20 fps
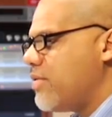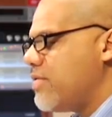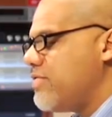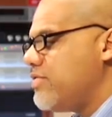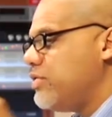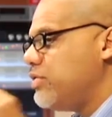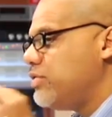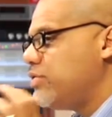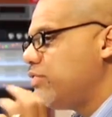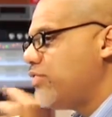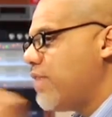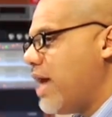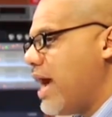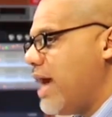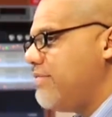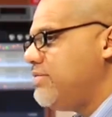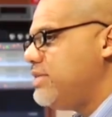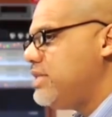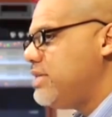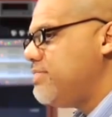we've used
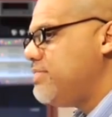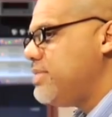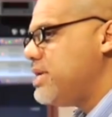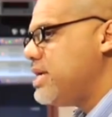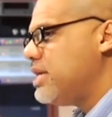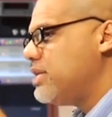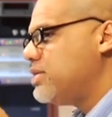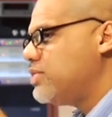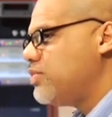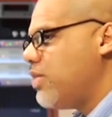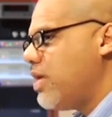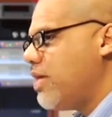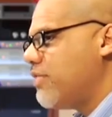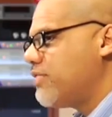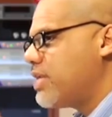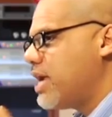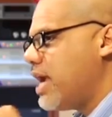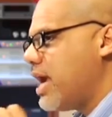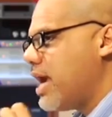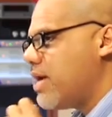5 dB at
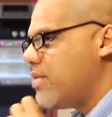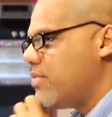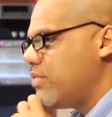12K,